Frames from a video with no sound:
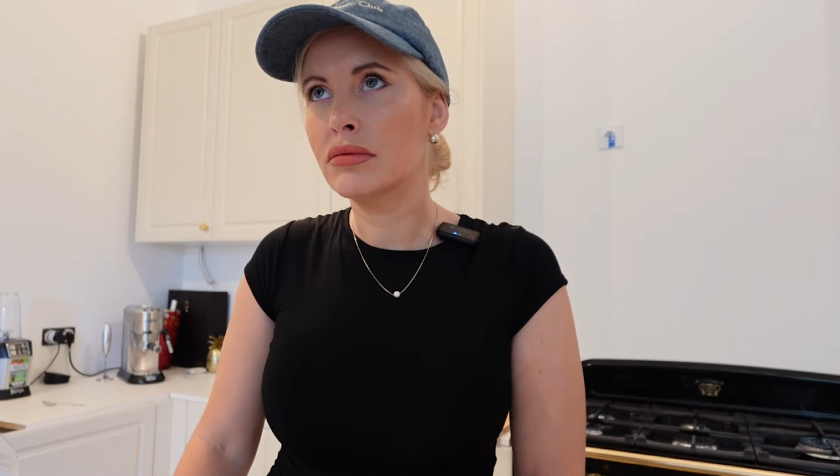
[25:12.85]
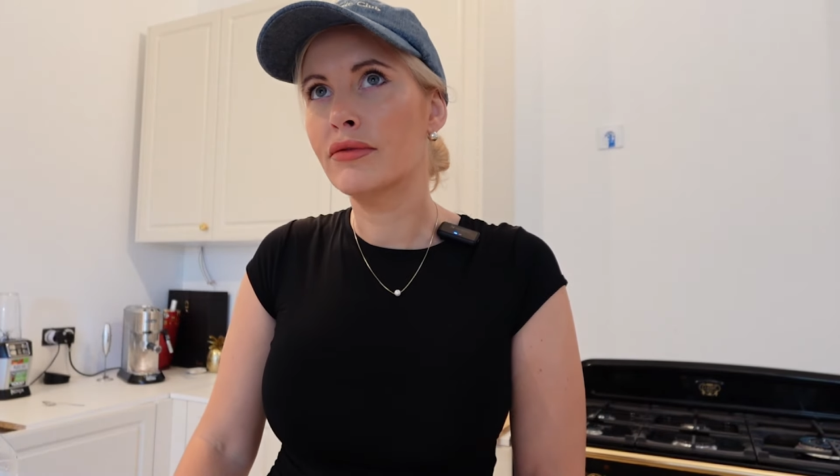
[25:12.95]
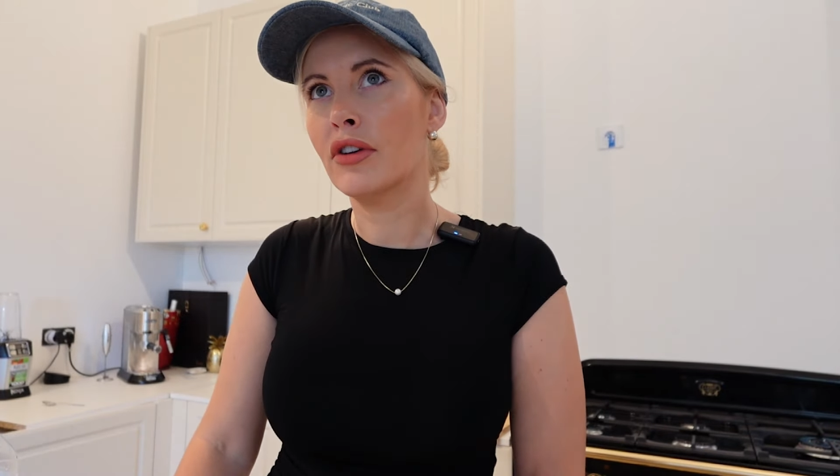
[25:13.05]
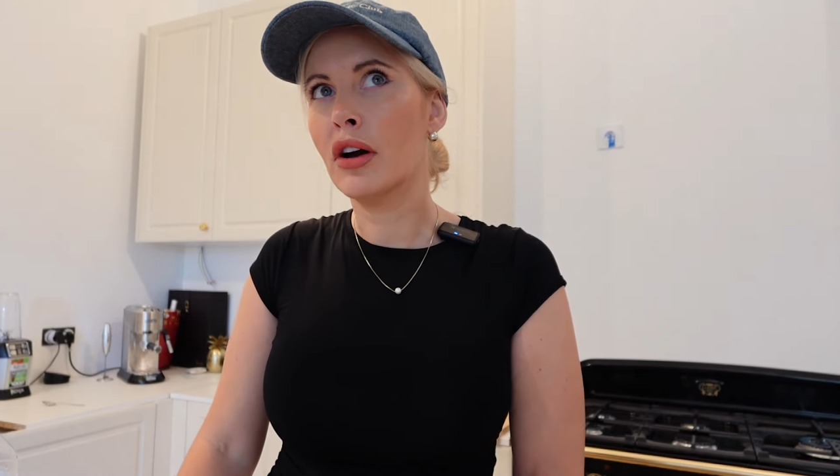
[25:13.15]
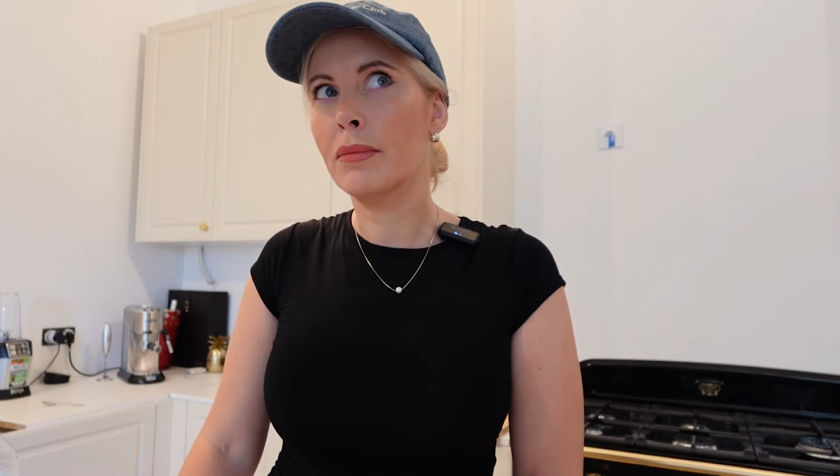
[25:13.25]

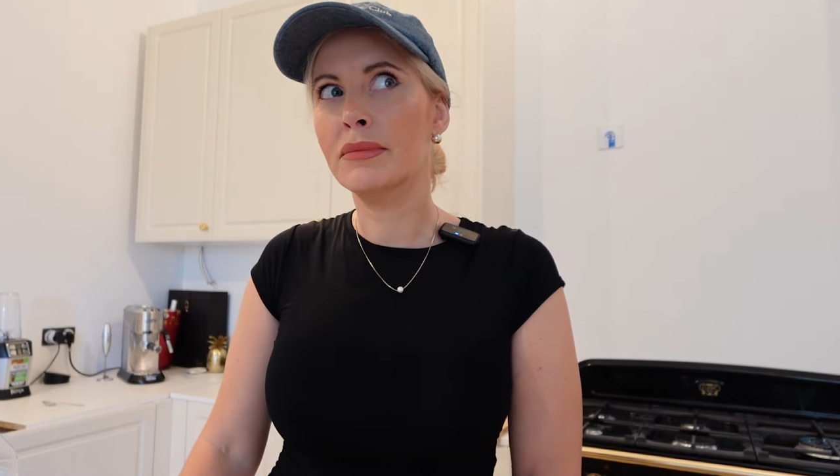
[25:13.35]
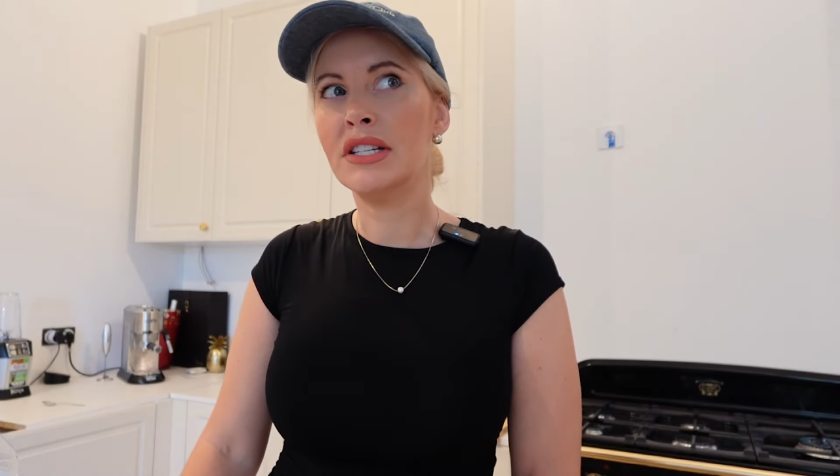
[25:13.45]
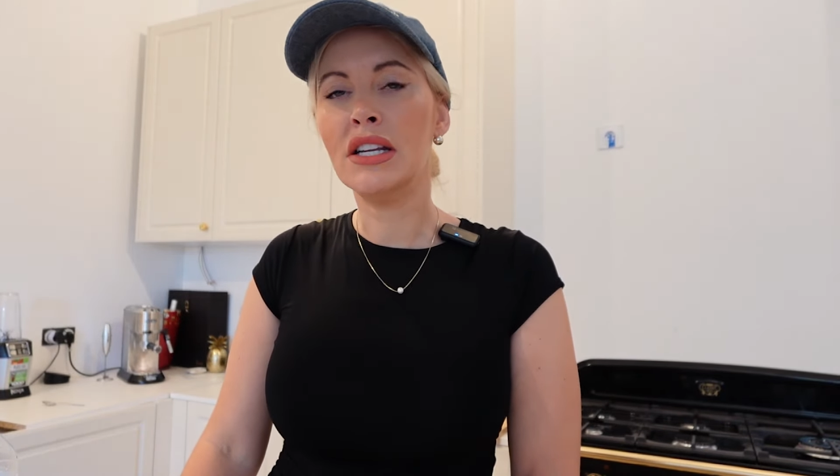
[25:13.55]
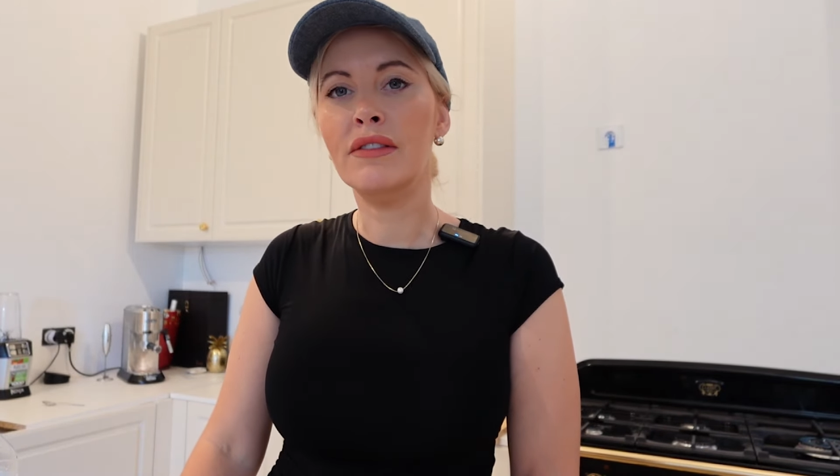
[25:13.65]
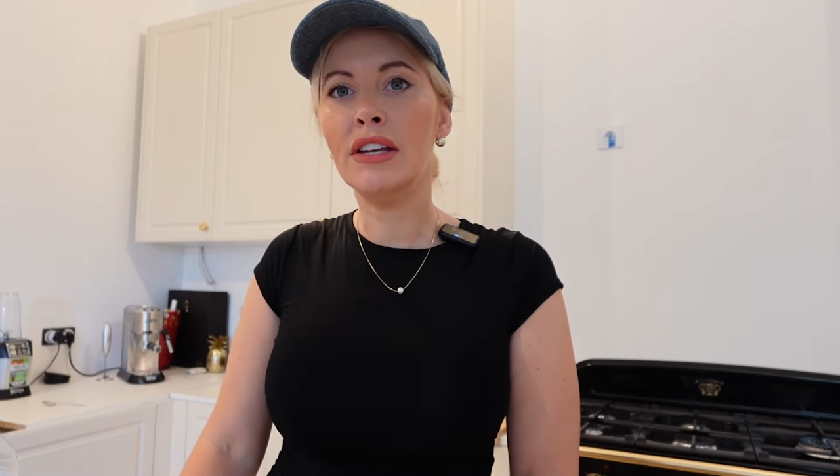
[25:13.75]
from
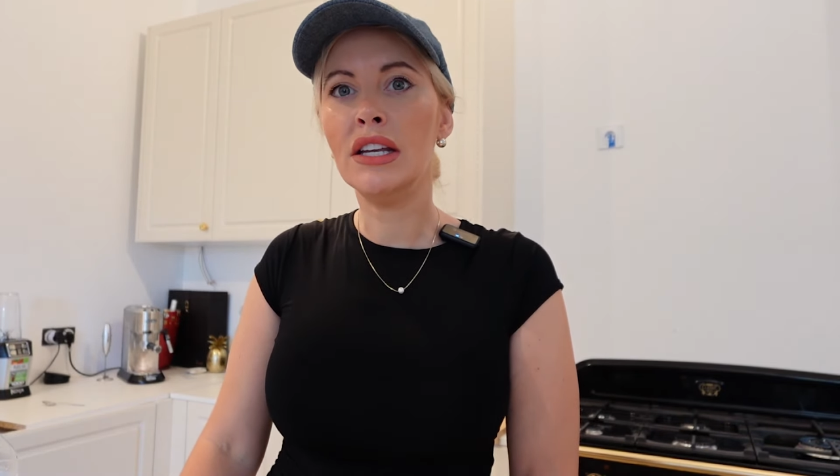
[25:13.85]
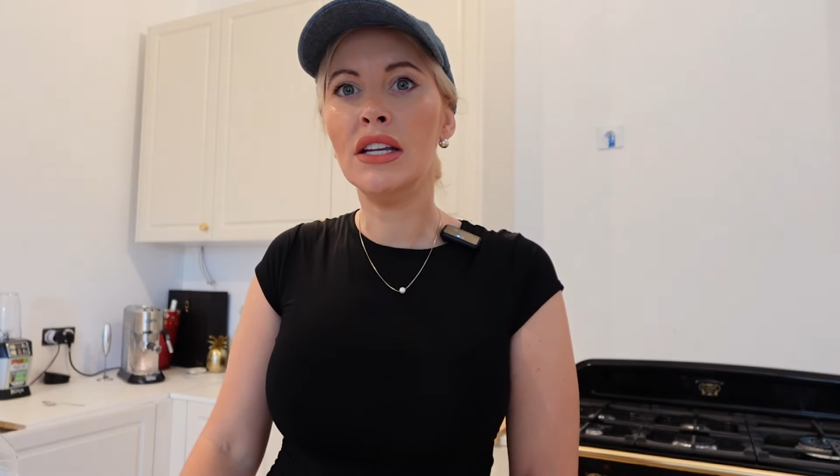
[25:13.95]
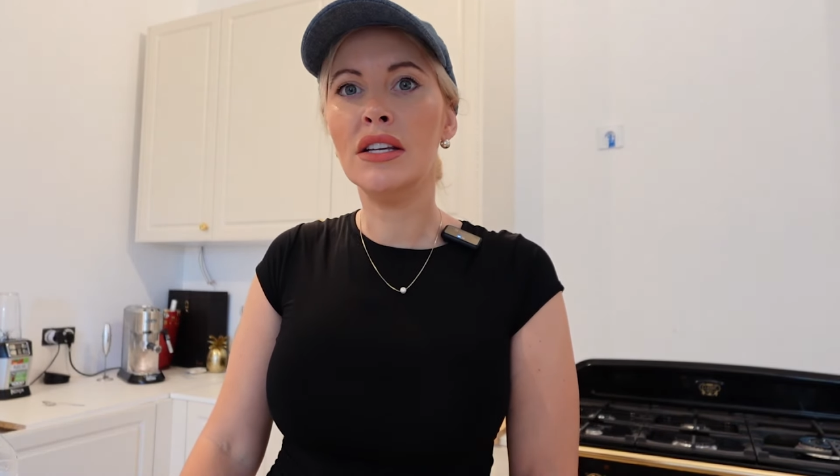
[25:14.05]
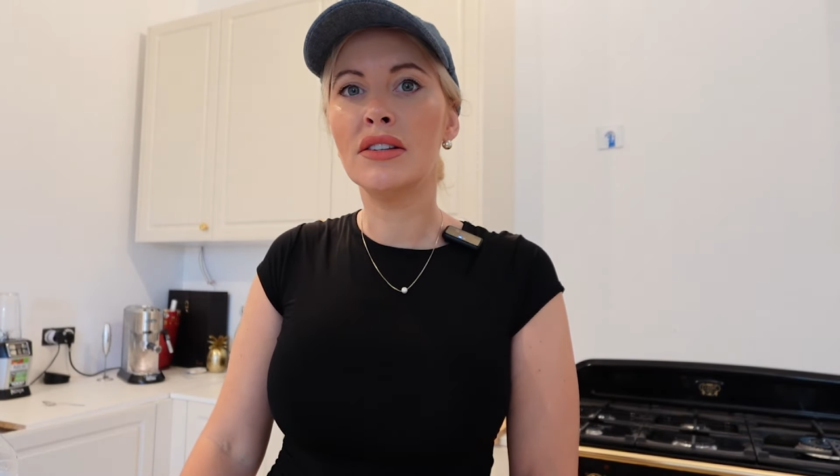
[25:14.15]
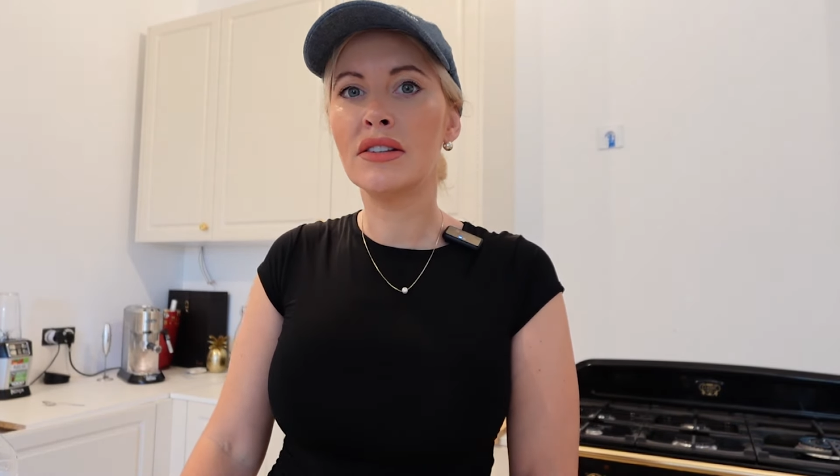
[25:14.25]

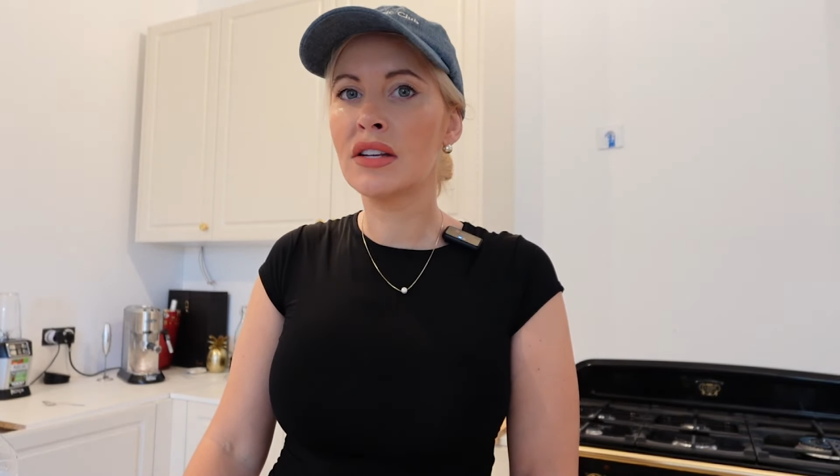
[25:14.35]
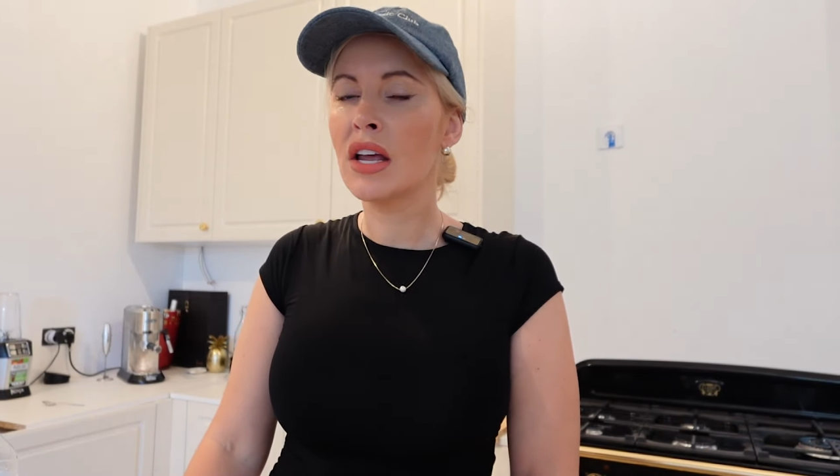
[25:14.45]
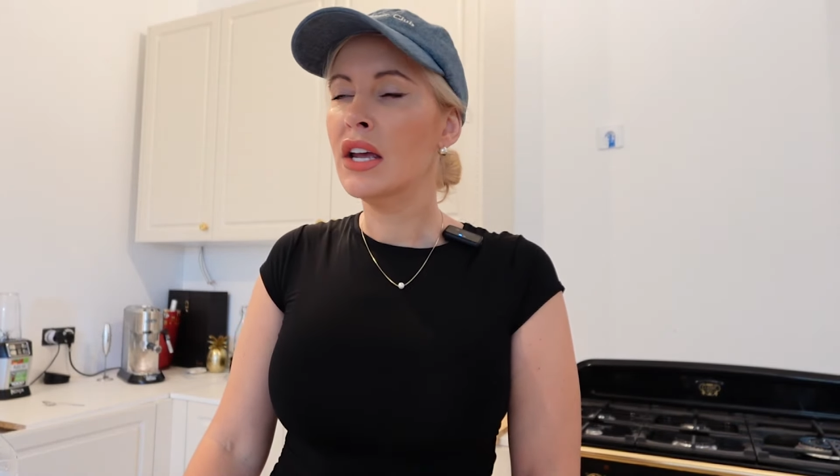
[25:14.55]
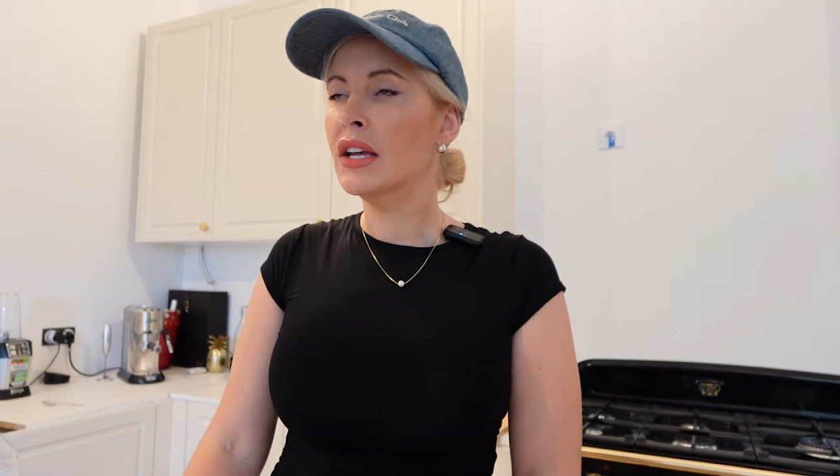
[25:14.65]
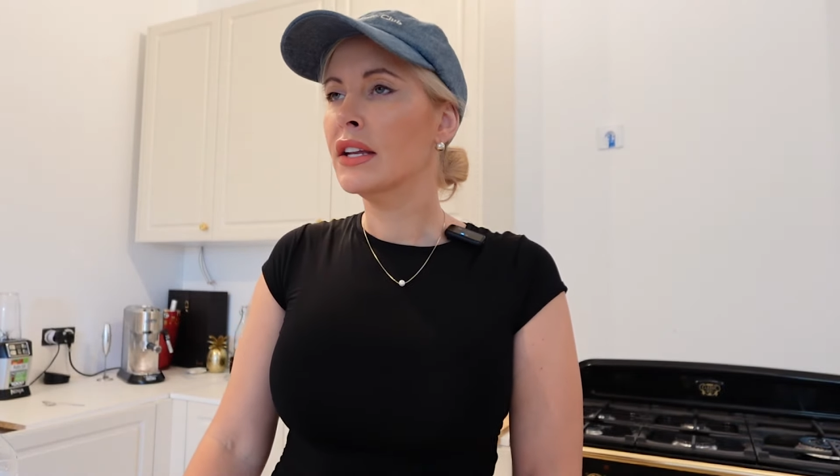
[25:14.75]
TVs,